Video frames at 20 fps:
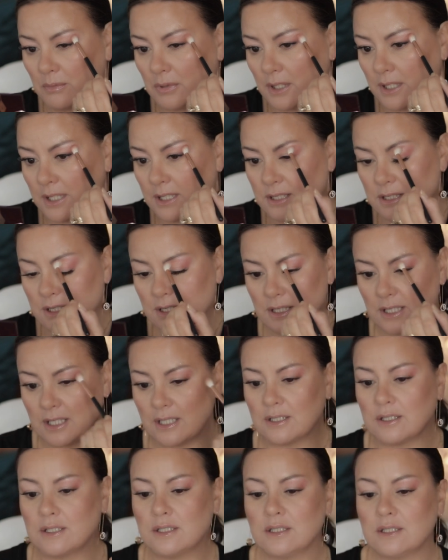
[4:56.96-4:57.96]
blending
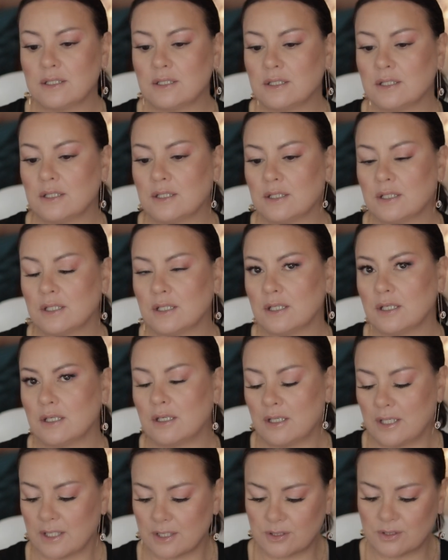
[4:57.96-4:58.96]
that in
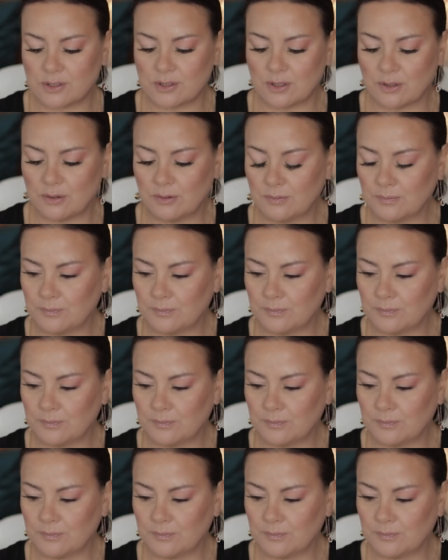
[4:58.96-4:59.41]
like so.